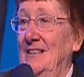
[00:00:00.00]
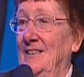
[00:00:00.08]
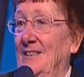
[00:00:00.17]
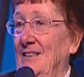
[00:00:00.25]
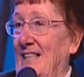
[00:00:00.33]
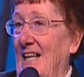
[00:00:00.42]

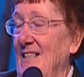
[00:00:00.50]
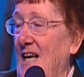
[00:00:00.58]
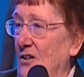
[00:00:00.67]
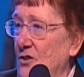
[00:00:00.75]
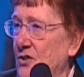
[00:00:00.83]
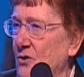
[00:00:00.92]

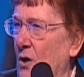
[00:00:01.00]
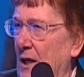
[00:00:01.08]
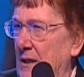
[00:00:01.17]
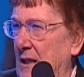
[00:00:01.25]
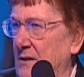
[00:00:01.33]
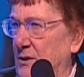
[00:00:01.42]
$10
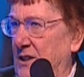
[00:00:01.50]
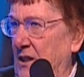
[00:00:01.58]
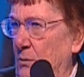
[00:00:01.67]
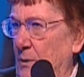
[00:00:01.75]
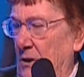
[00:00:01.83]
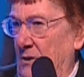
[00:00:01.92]
short, and
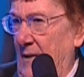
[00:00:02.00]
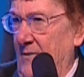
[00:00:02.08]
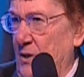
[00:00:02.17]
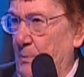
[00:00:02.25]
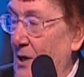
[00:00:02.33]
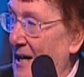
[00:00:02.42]
still we don't
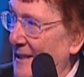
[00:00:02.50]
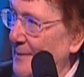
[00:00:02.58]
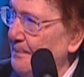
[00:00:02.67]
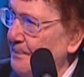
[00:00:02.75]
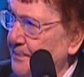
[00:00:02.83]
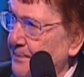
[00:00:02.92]
have this prize.